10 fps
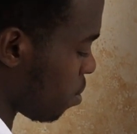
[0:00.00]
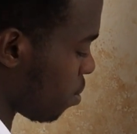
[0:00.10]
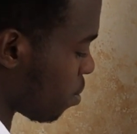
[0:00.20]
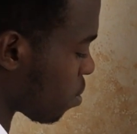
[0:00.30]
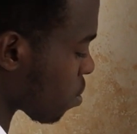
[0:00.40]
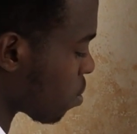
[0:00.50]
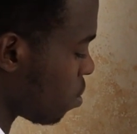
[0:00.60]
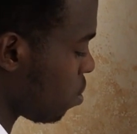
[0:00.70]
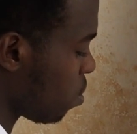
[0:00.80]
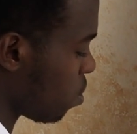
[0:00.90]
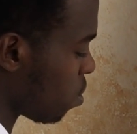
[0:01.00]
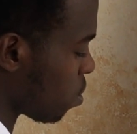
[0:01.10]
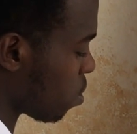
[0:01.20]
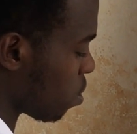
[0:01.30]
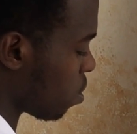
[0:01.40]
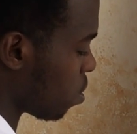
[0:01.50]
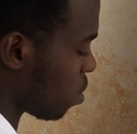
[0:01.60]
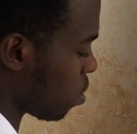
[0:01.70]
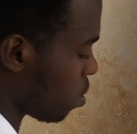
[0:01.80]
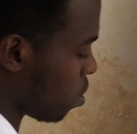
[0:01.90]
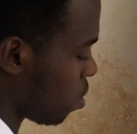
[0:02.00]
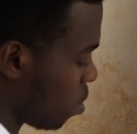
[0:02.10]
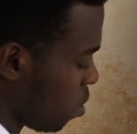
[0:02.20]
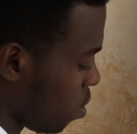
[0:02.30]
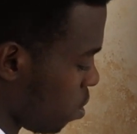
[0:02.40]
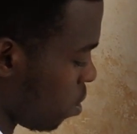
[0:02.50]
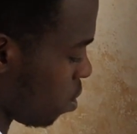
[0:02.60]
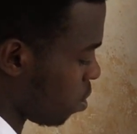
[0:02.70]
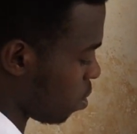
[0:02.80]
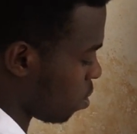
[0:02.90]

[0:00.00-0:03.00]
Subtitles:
Nothing is said.